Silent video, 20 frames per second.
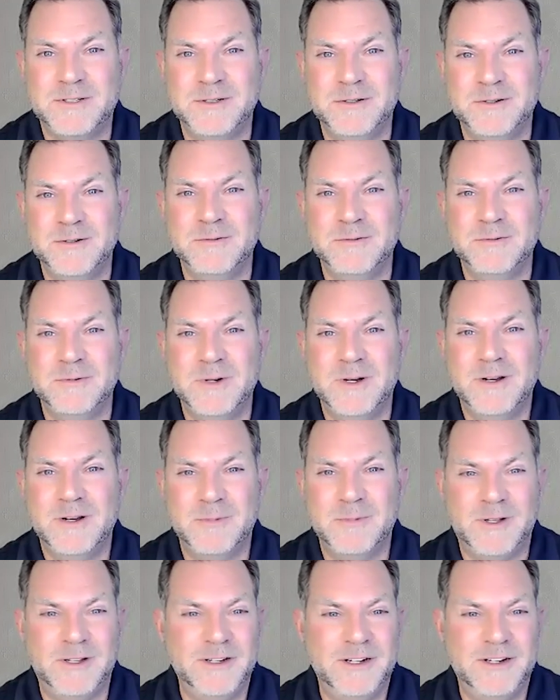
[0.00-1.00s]
to
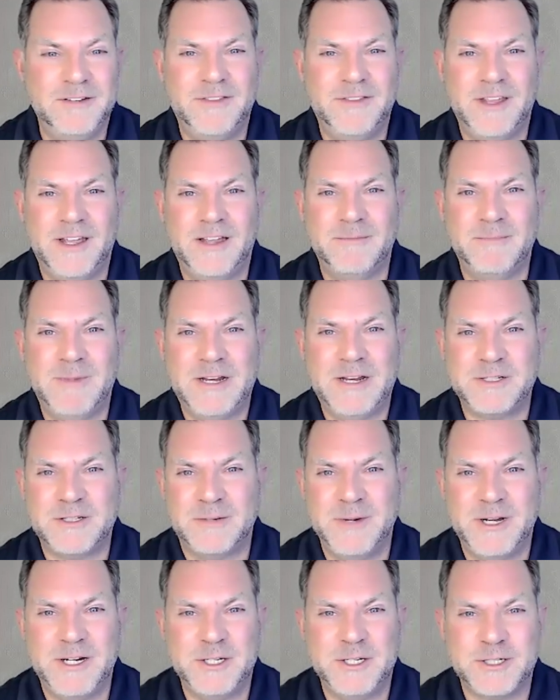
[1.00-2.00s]
believe that
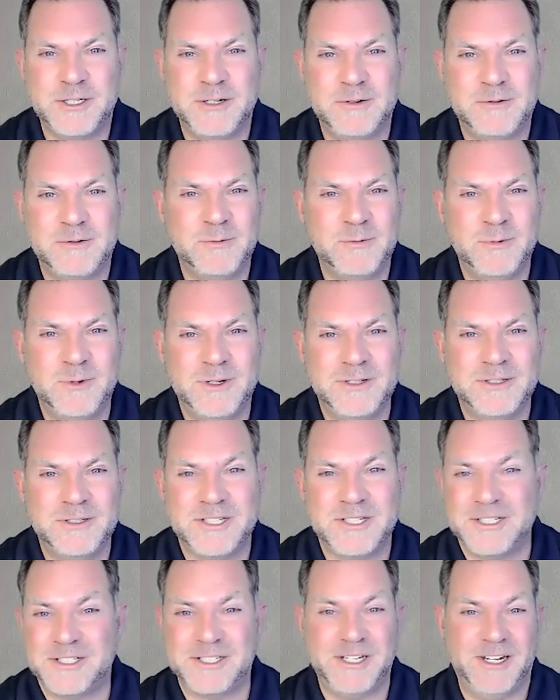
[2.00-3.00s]
masturbation
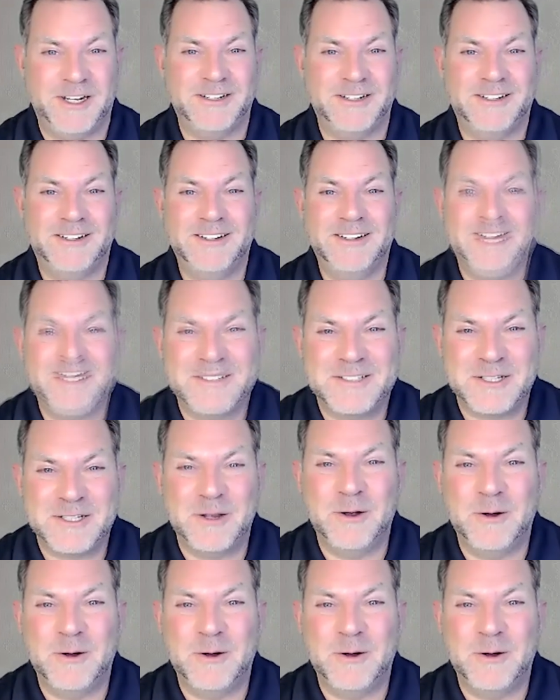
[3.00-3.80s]
was a sin. Yes.